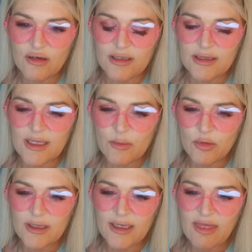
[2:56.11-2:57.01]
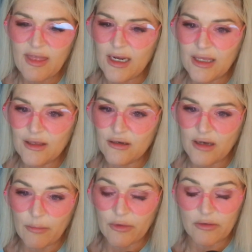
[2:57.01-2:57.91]
deliberately thinning their
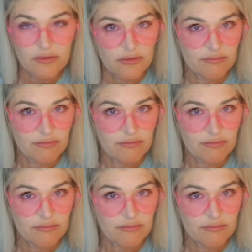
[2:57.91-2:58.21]
numbers,